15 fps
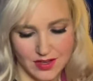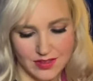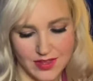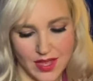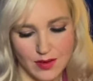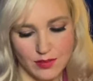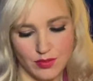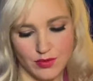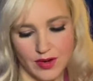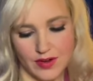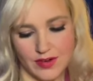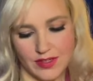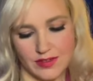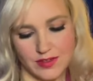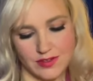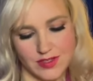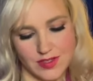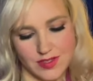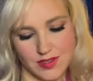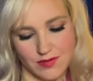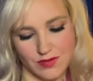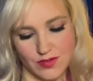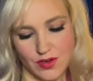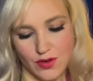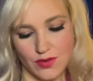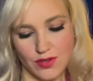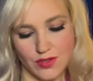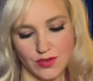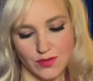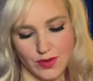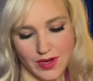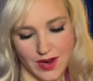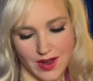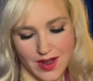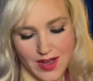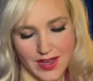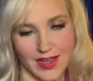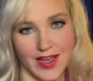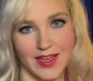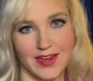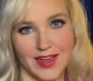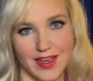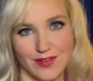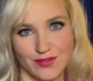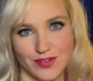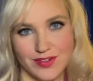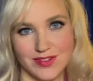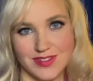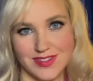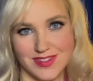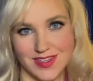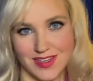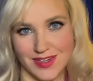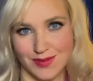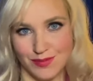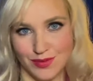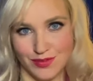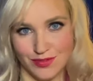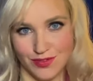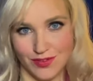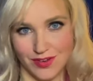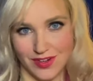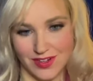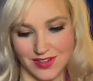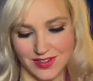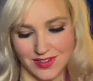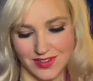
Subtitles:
That prairie looked as if no human eye had ever seen it before.